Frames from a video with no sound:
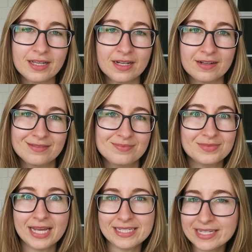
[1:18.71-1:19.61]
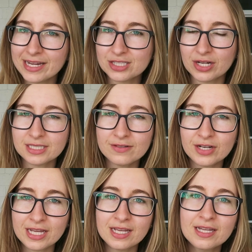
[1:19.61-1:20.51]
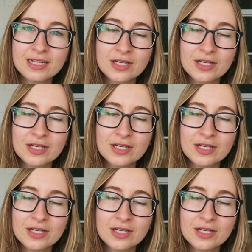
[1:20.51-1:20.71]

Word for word: and anti-cancer activity